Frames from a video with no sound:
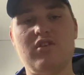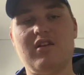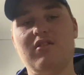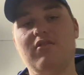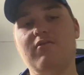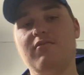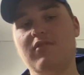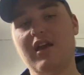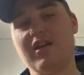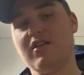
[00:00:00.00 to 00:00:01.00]
He can
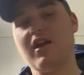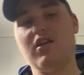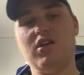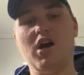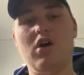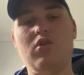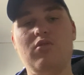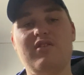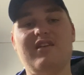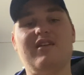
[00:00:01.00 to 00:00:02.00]
get you
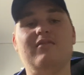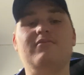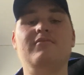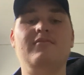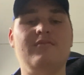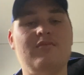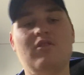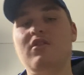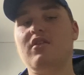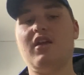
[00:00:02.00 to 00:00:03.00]
goals. He can
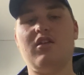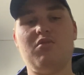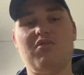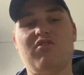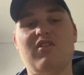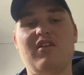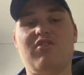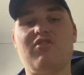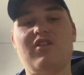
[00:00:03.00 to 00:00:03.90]
get you assists.